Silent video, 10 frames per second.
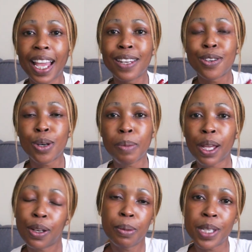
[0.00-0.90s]
I know my
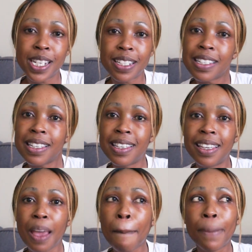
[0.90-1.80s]

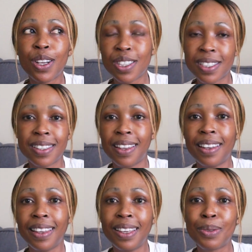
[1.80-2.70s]
community personally,